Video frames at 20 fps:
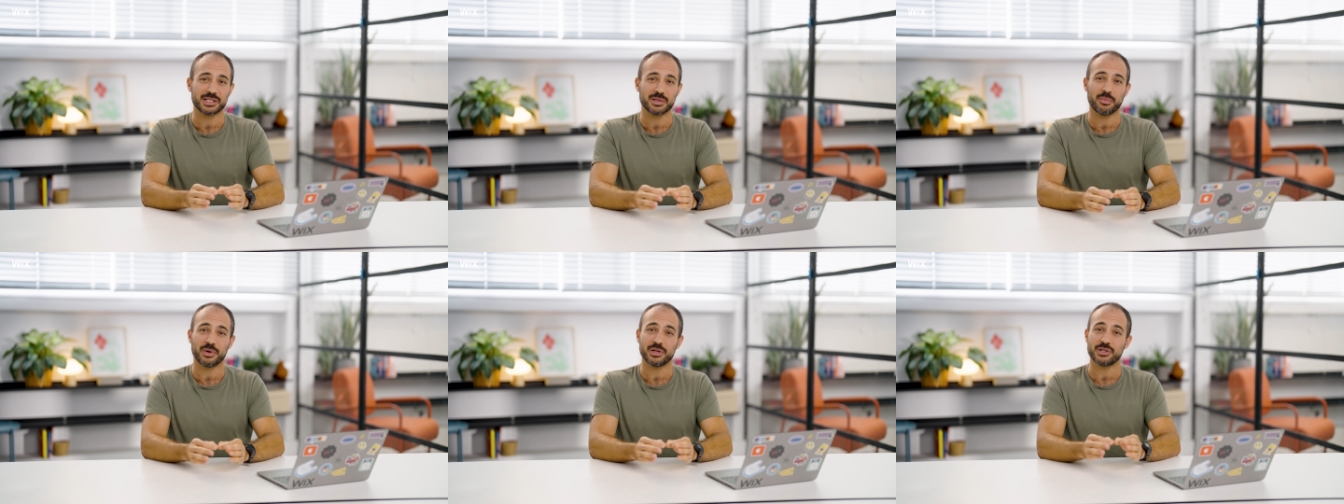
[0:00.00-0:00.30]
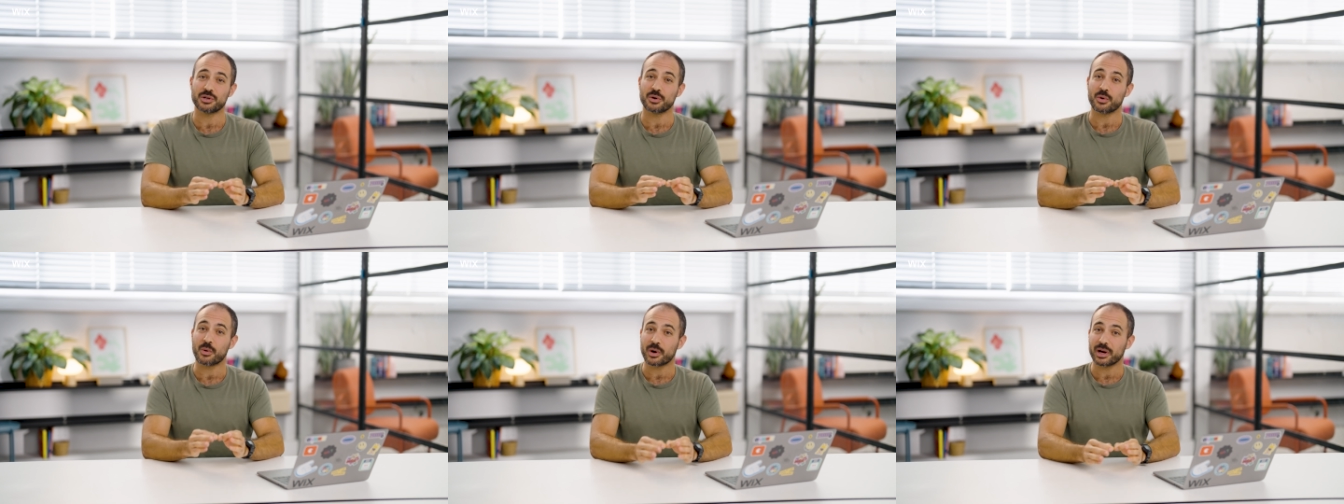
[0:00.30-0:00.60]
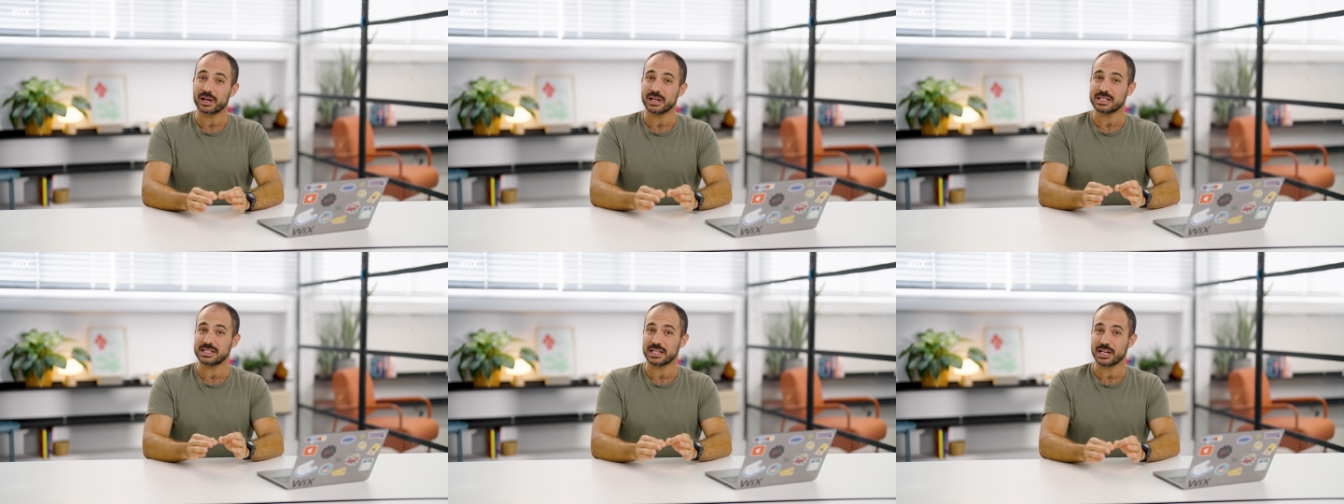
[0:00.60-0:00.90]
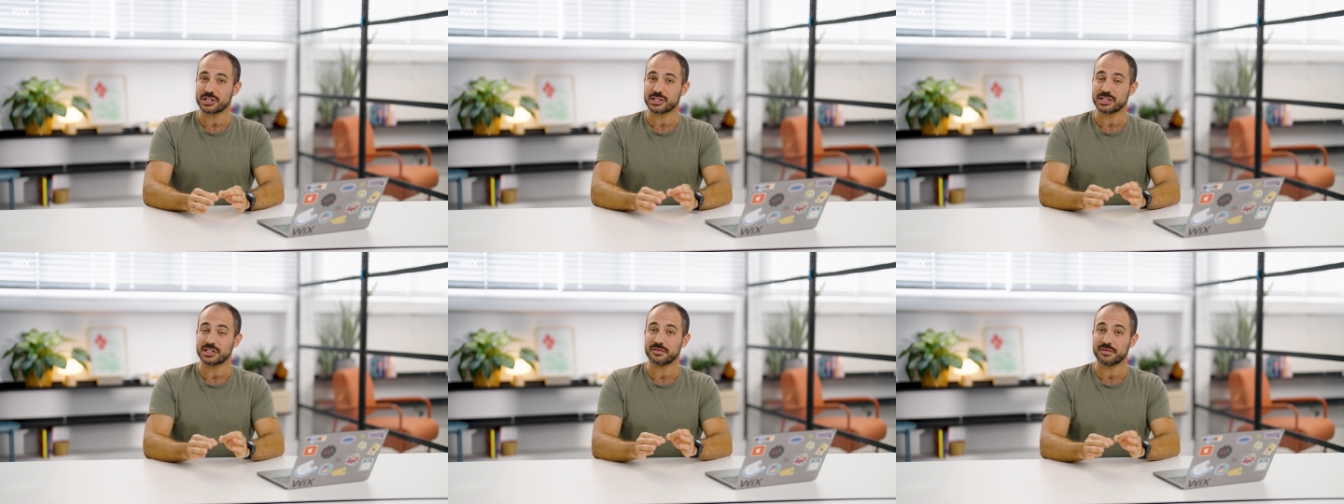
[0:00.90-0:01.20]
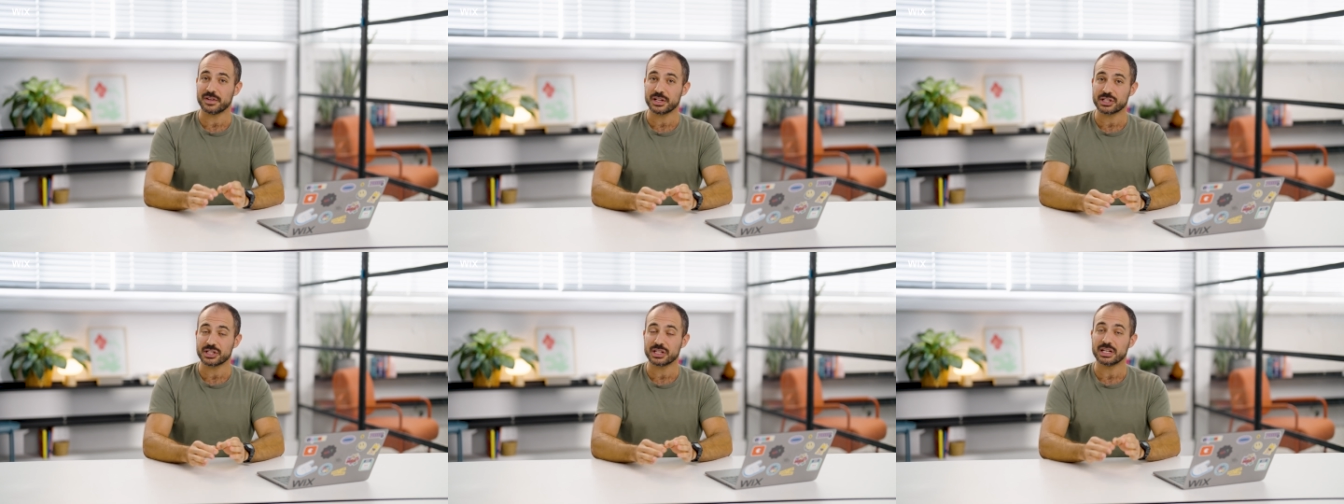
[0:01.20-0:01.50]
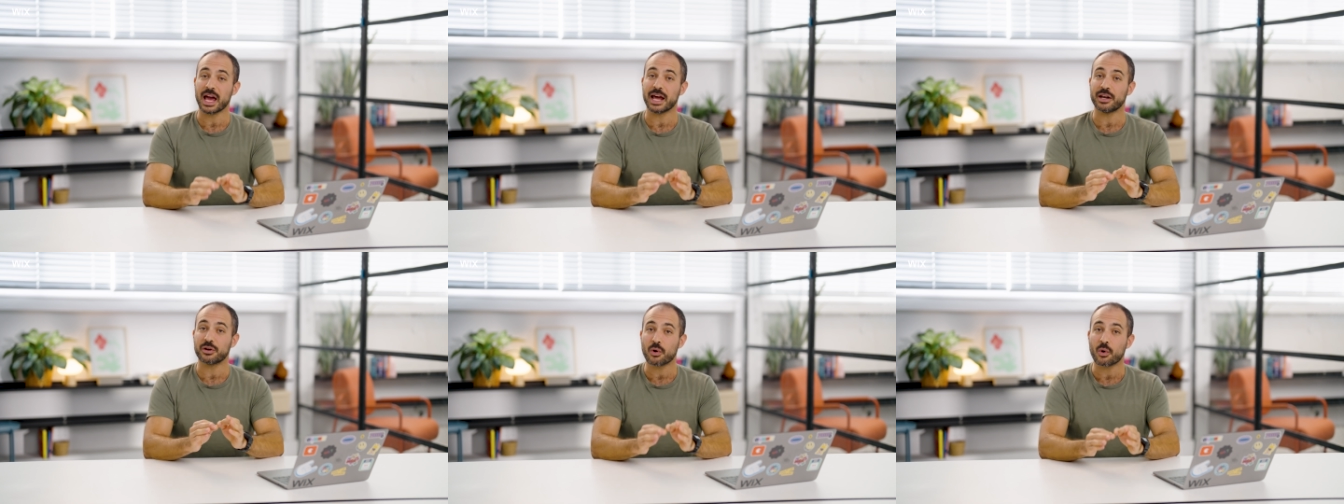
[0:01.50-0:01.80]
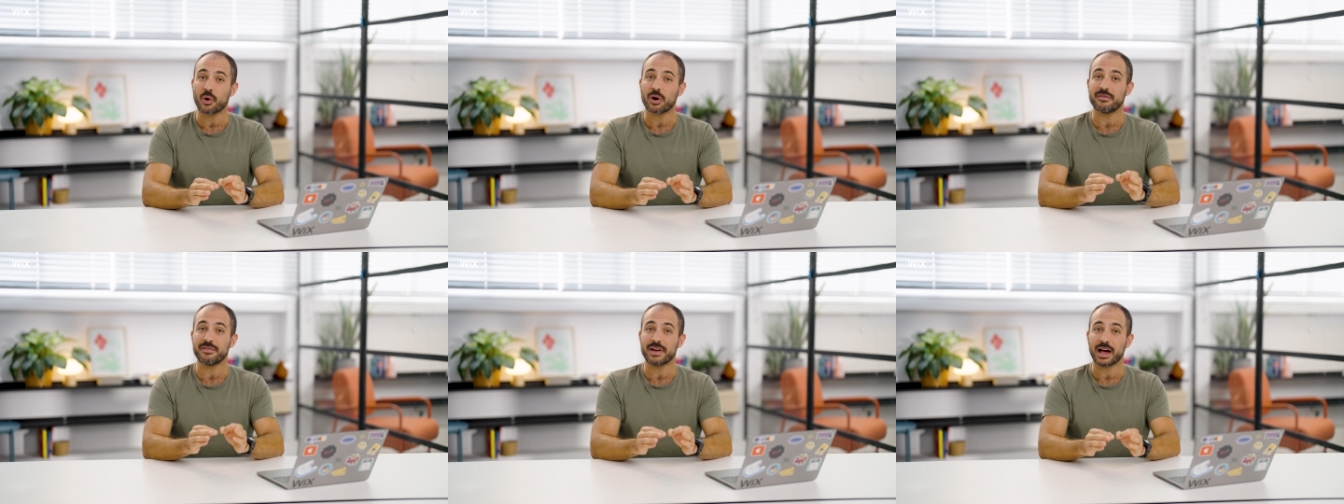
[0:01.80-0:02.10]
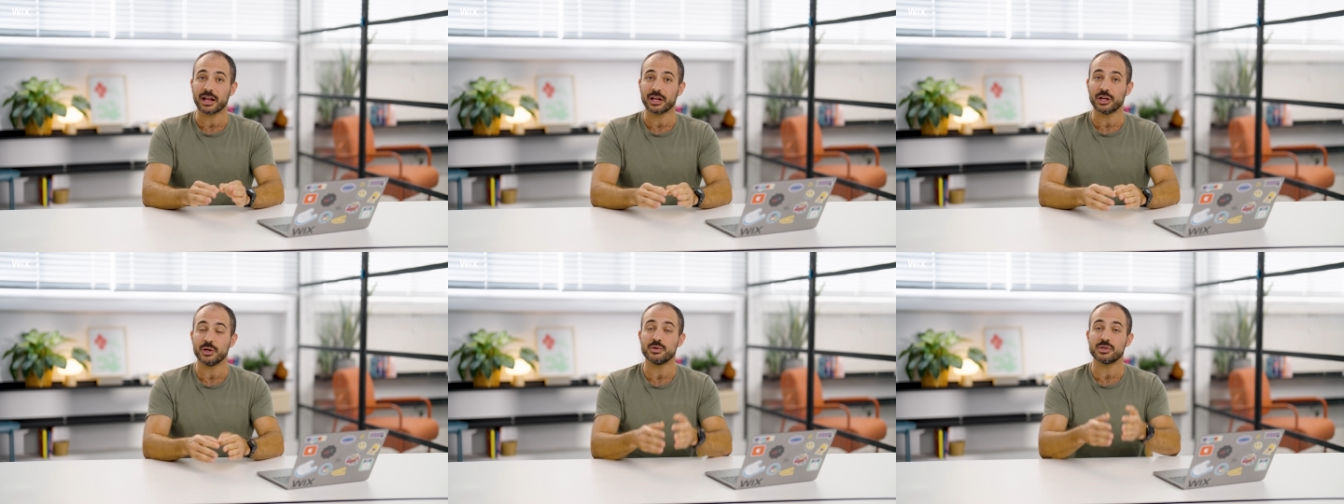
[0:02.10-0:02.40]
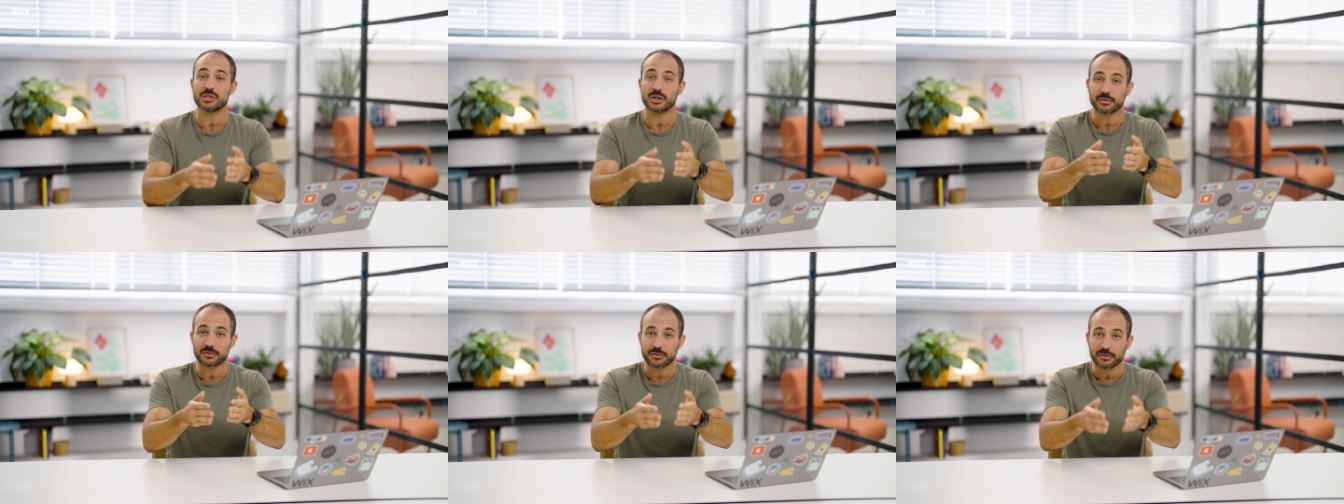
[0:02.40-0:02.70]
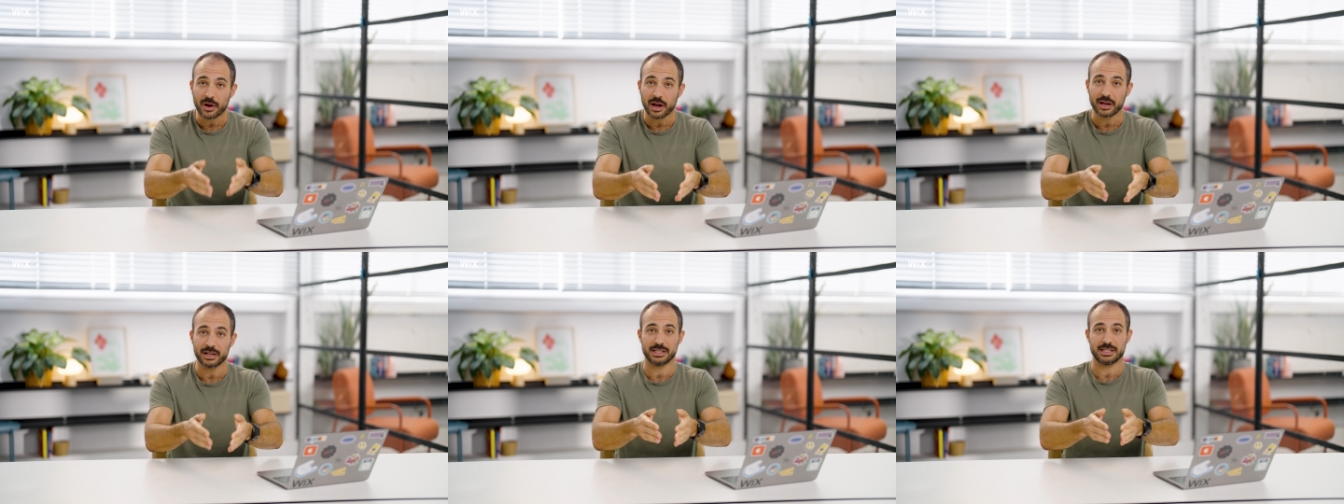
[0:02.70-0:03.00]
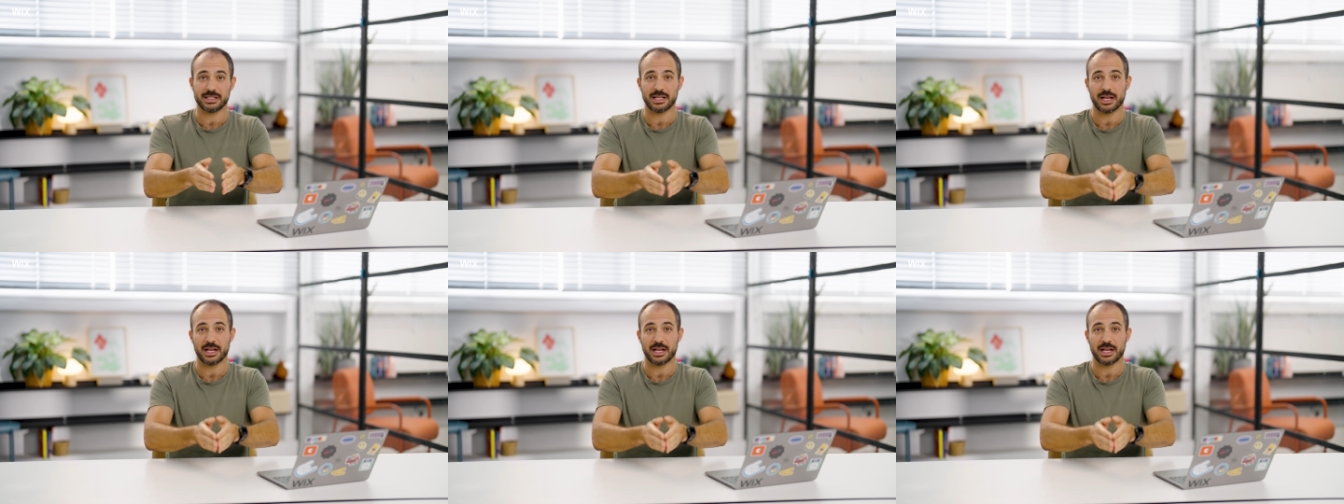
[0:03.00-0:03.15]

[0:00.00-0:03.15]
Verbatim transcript: to put your organization's vision and core values front and